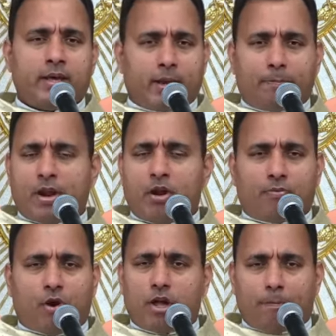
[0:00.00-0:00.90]
Repent
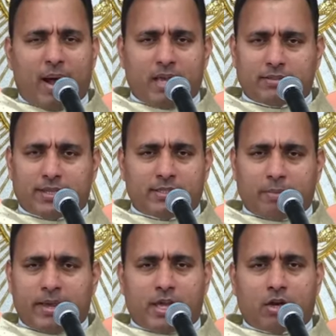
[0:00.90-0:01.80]
of all your past sins
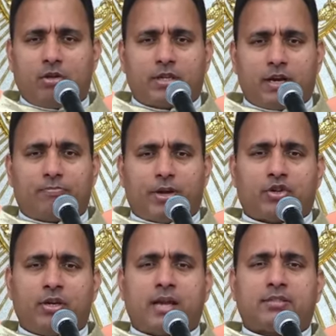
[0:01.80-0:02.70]
and make a good
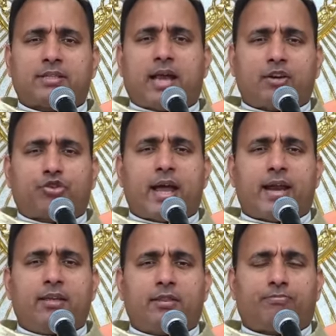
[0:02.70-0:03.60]
confession and start
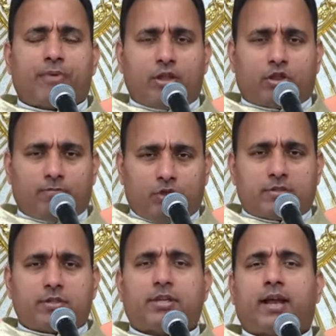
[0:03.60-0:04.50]
sharing the faith of
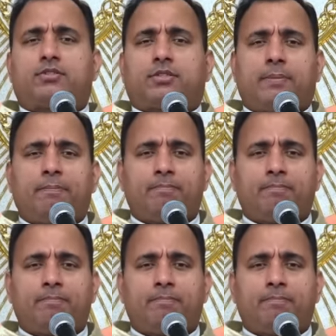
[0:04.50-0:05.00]
Jesus Christ.